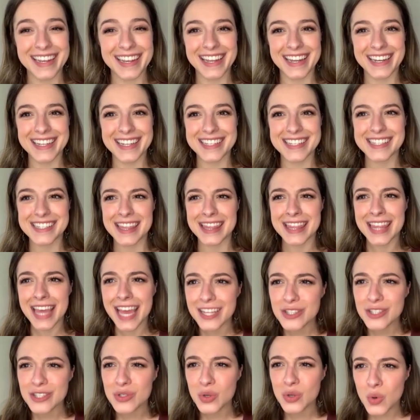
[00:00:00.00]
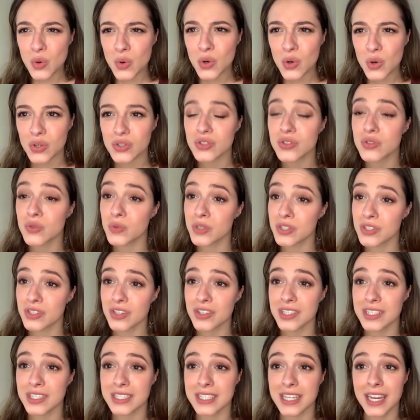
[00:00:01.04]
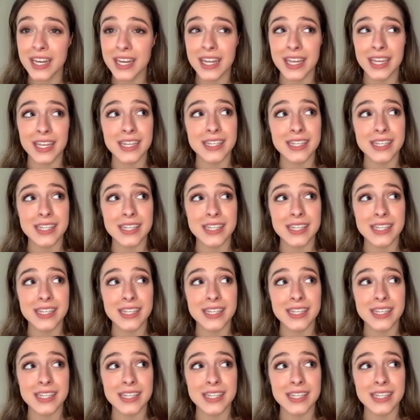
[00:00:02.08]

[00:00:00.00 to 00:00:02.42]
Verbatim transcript: And he said, that's cool. So we started dating.